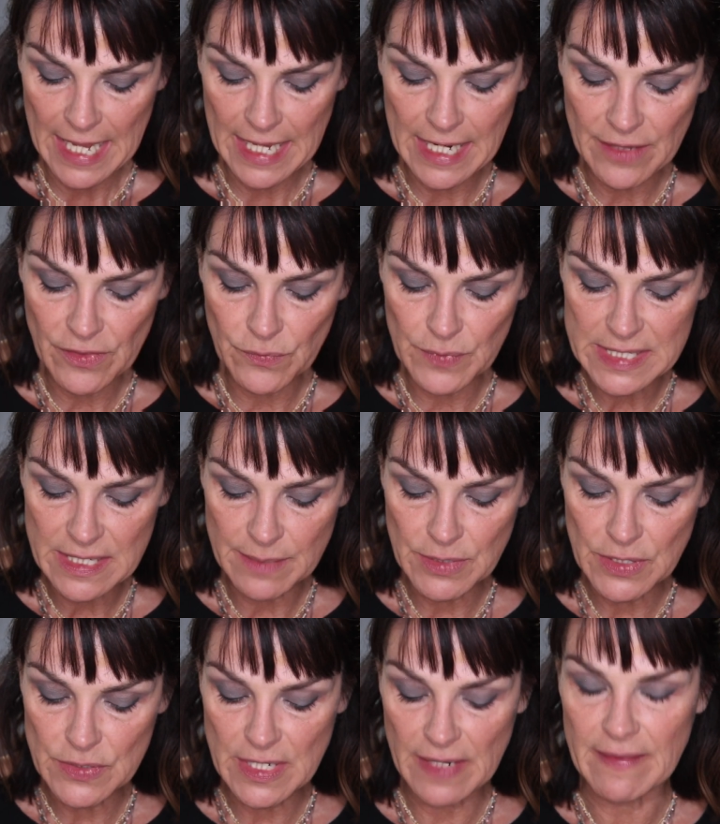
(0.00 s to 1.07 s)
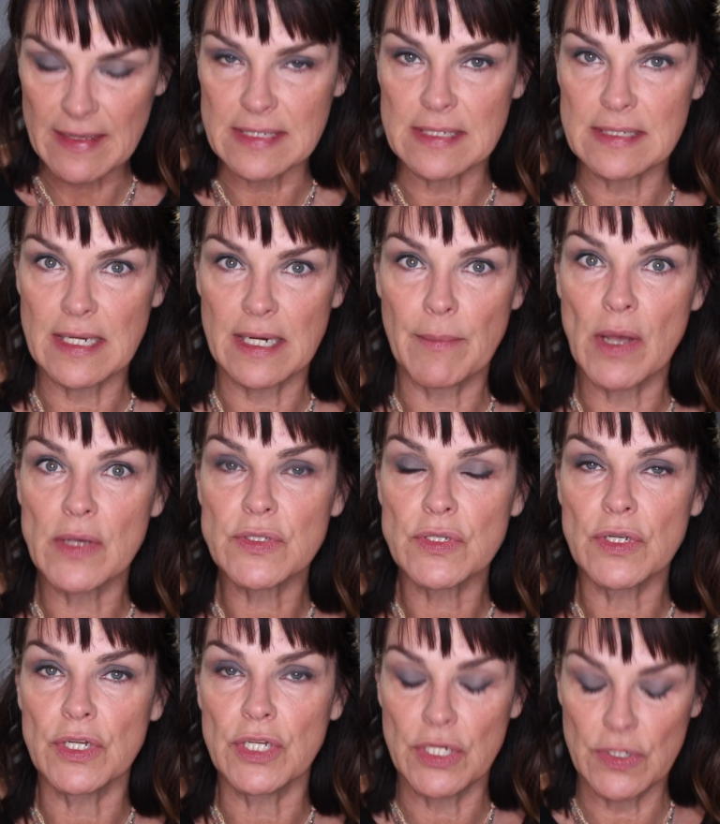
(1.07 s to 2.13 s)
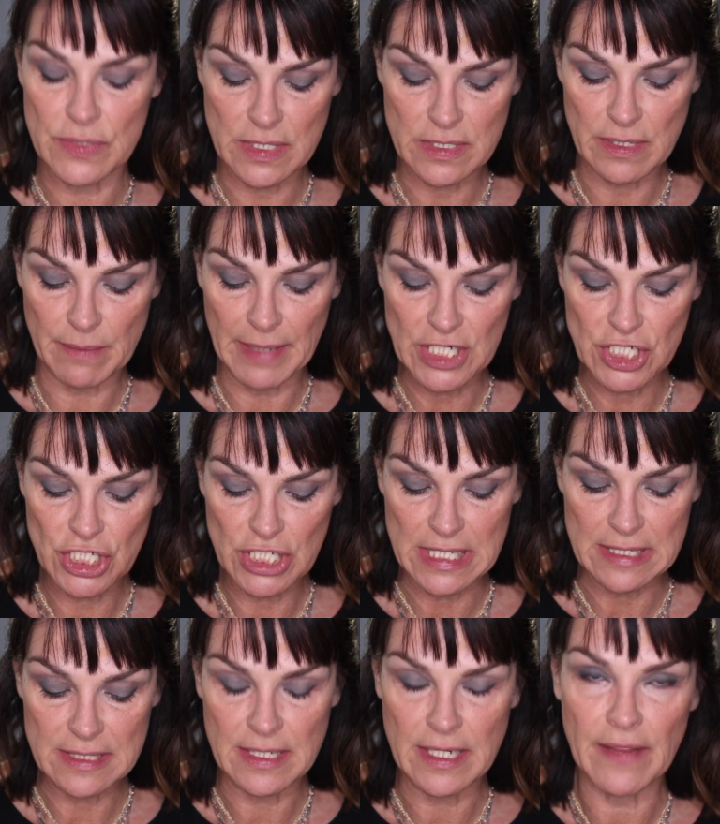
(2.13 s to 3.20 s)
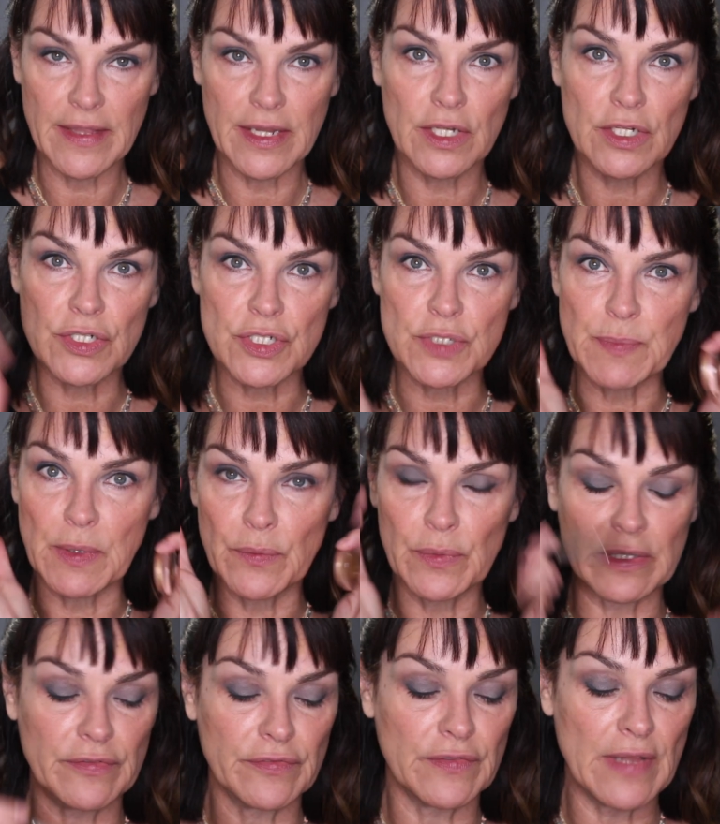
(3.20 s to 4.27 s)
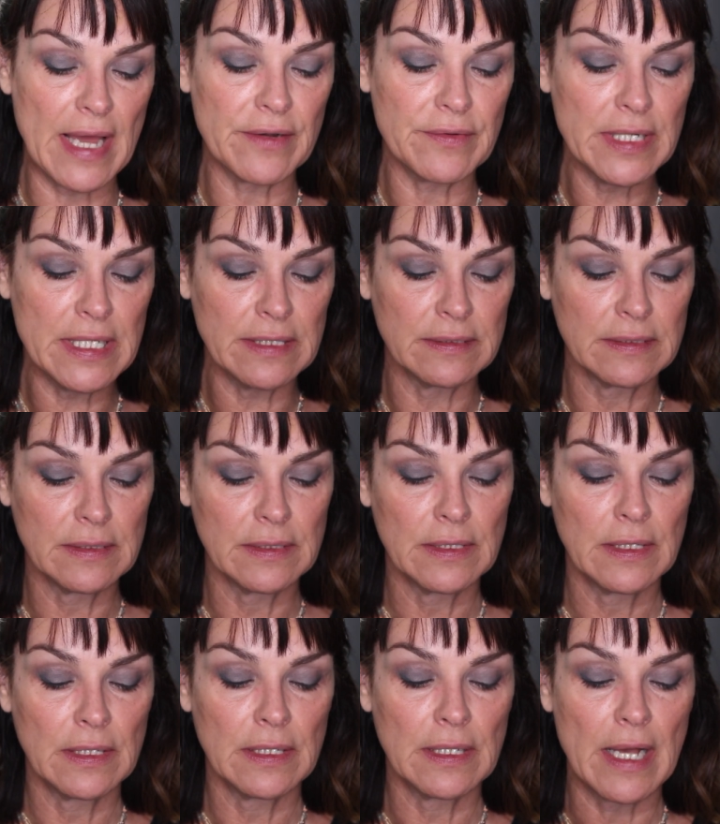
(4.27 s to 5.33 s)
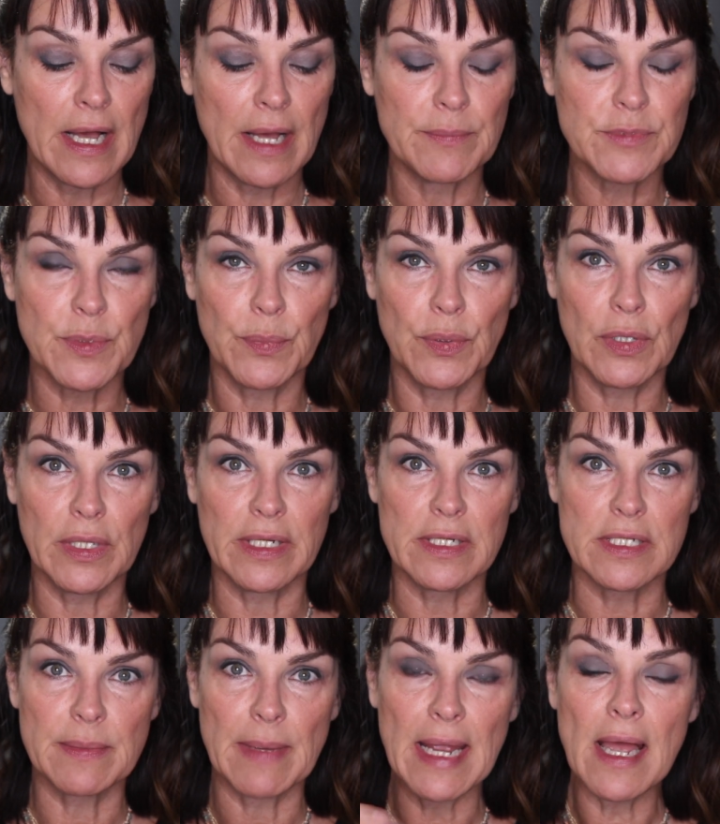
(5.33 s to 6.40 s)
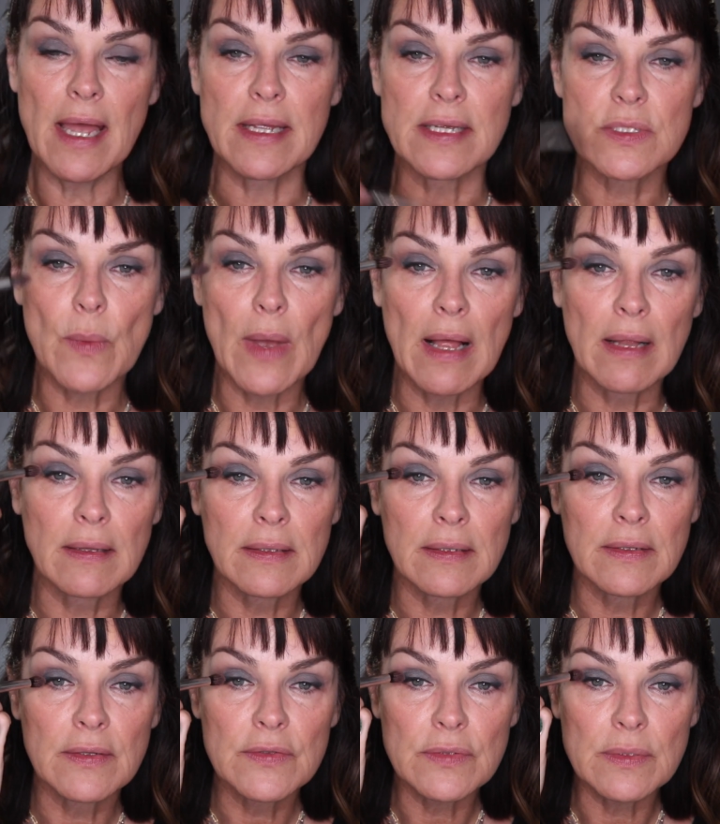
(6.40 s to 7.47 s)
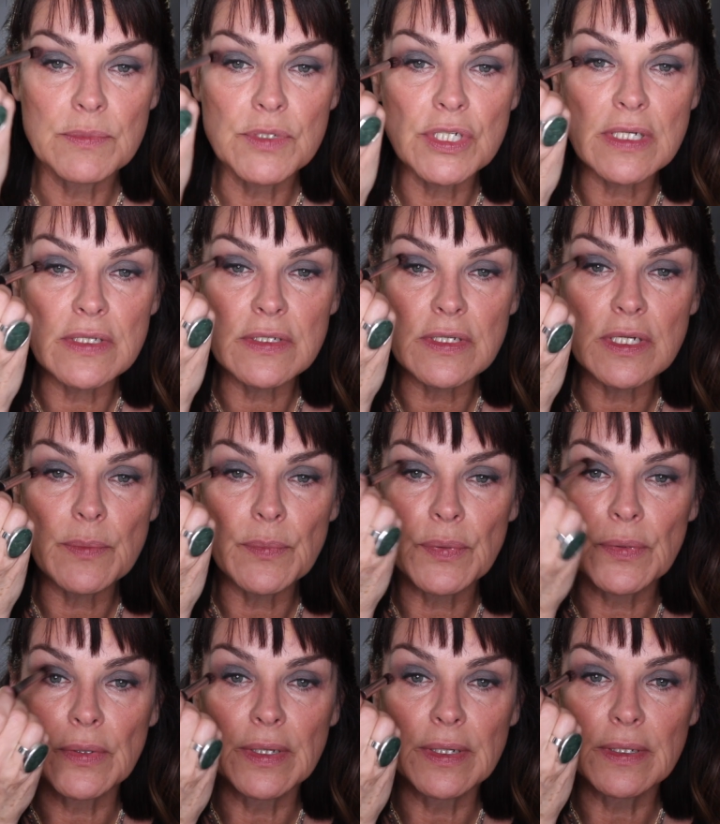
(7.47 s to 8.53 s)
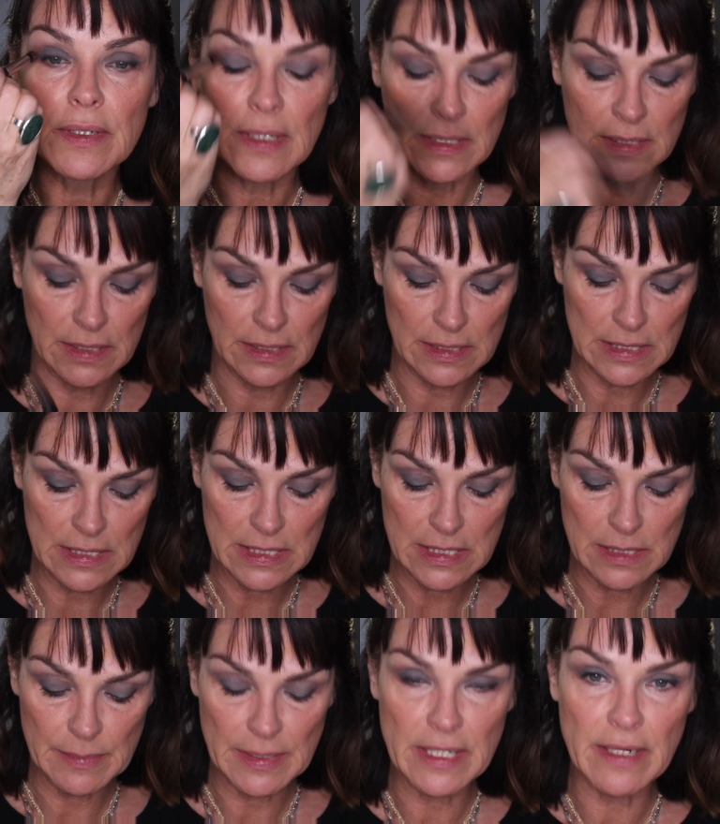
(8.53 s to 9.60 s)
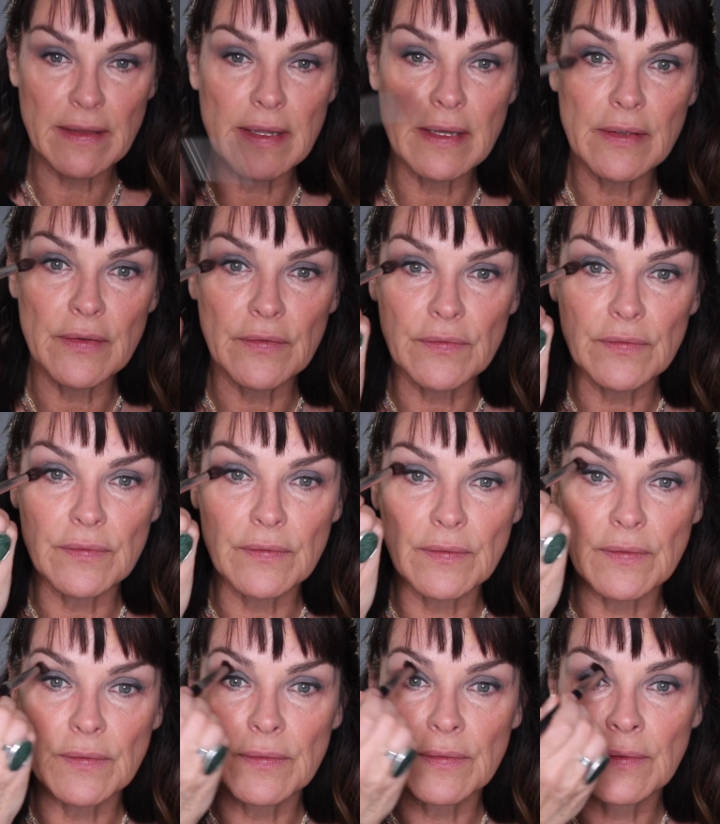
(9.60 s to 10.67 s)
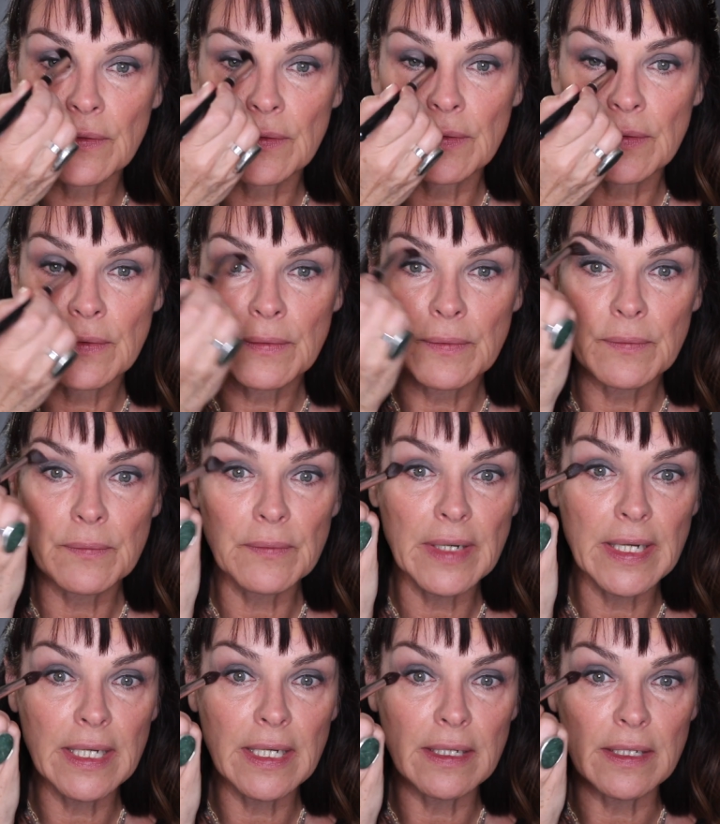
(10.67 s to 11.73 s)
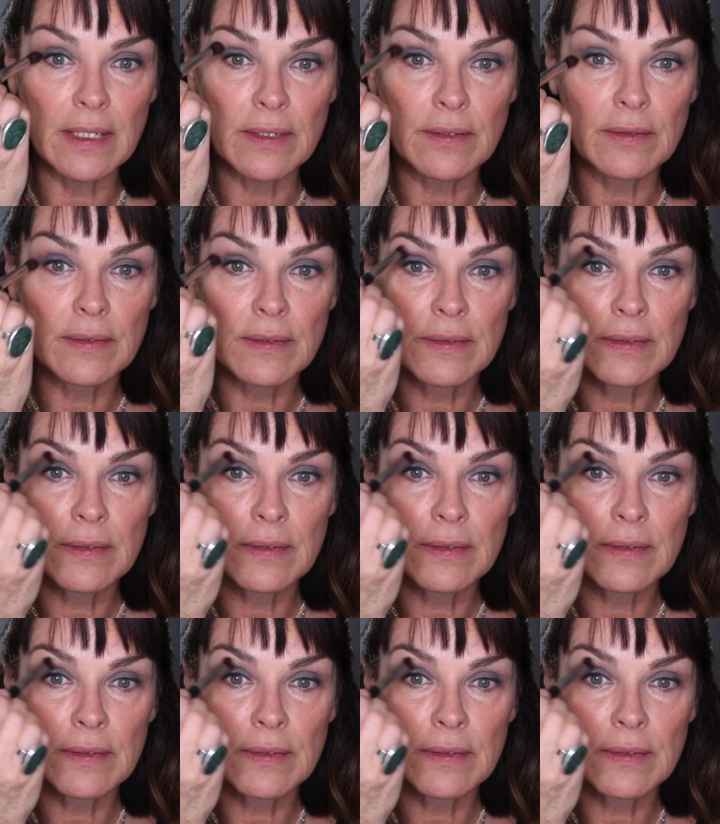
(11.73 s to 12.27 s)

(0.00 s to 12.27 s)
And the reason I'm using this is that I'm also gonna use this on my cheeks and I think it'll just be really flattering um, to pull it into my eye as well. So I'm just gonna put a little bit of this right in here